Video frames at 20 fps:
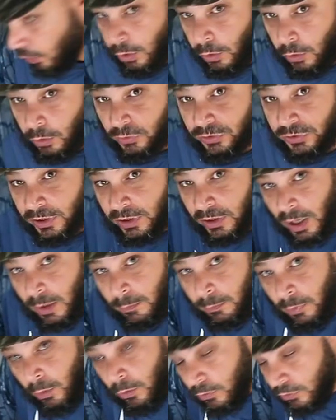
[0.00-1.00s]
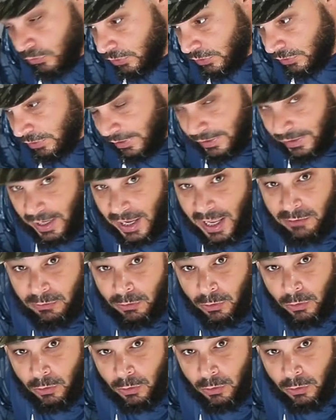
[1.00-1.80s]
holes in the cup holders because they didn't have